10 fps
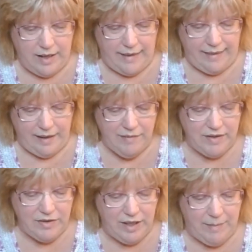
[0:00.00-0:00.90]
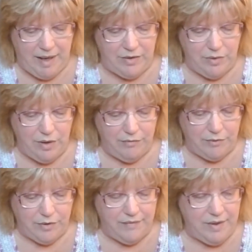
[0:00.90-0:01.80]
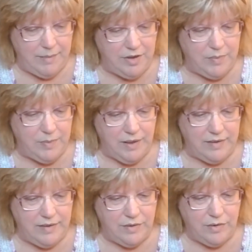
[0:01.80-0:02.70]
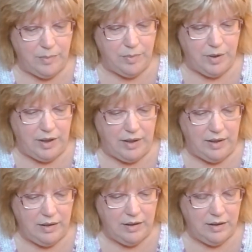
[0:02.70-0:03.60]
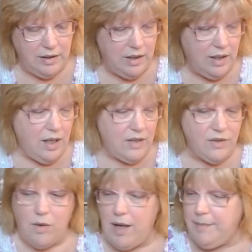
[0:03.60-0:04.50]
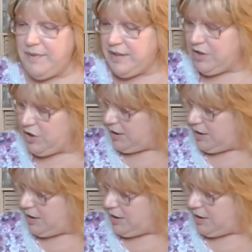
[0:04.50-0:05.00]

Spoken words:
I think eventually I might do all 4 of them just because they're so pretty. So I'm stitching